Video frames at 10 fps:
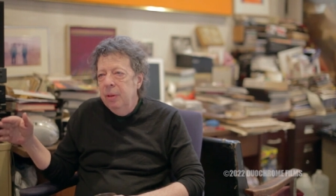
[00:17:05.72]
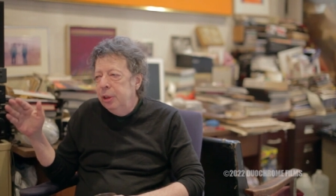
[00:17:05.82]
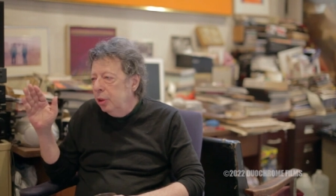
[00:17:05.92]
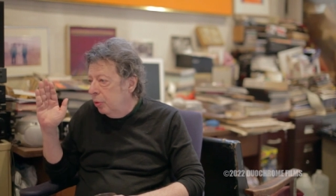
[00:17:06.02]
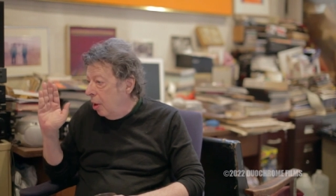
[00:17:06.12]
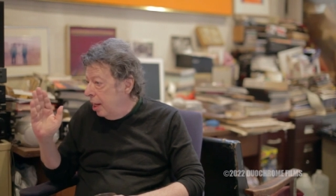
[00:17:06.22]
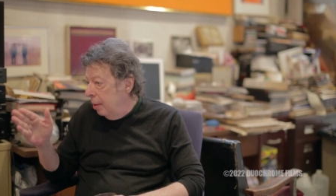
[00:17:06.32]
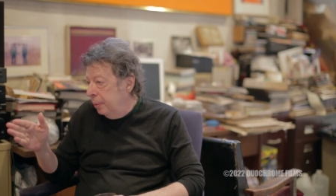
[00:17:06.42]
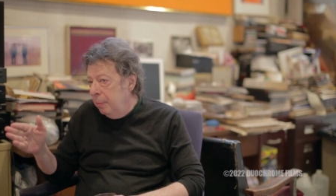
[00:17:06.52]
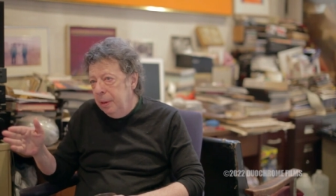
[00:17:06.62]
which is right
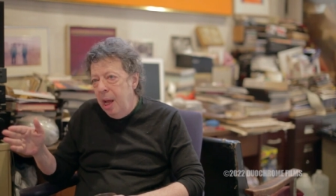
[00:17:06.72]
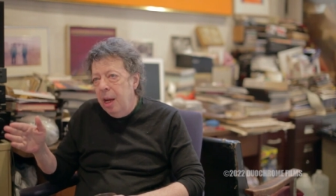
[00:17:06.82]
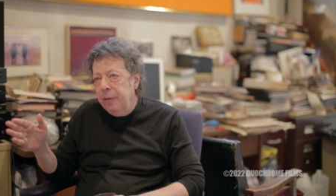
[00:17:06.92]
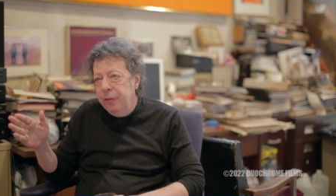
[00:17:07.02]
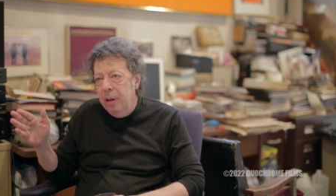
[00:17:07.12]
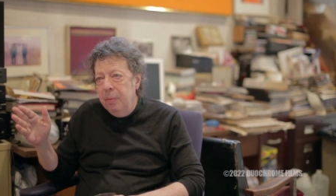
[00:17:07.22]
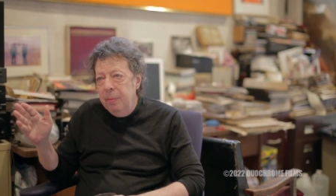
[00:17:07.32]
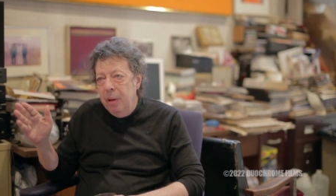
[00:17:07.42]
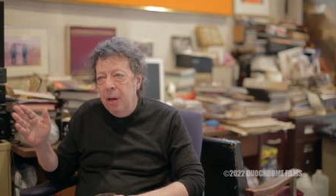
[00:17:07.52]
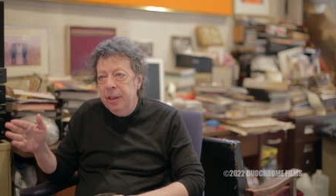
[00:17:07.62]
up the block
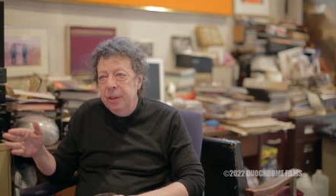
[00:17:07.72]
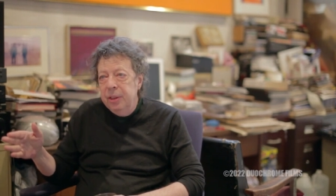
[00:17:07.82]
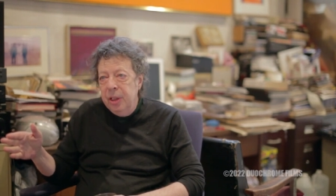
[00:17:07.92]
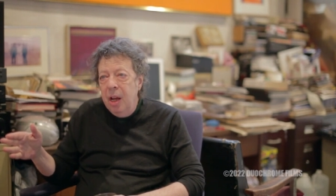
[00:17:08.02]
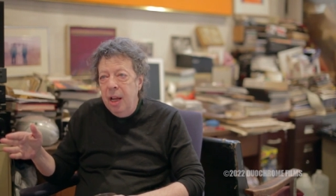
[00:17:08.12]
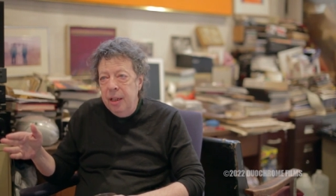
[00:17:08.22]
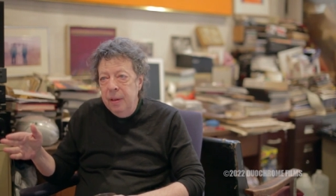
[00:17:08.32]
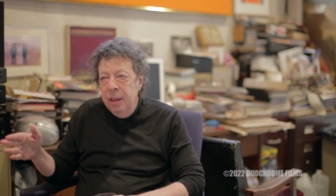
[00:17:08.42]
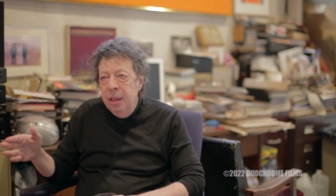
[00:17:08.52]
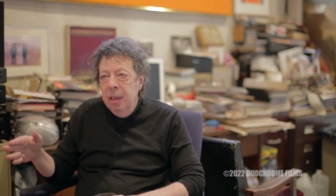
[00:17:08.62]
from Art and
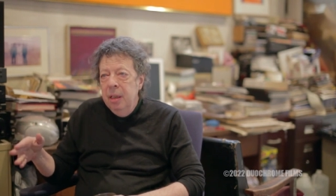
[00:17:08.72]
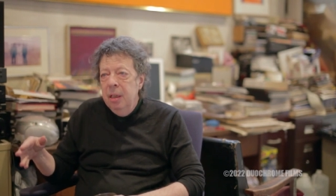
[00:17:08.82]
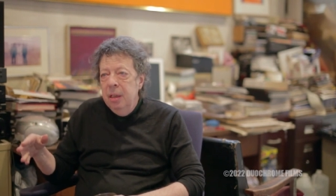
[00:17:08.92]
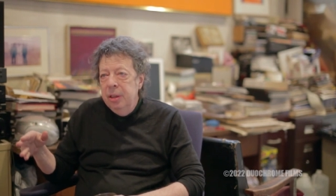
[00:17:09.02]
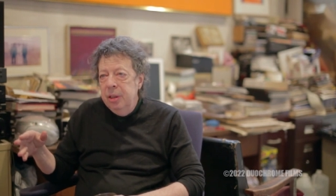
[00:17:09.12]
Design.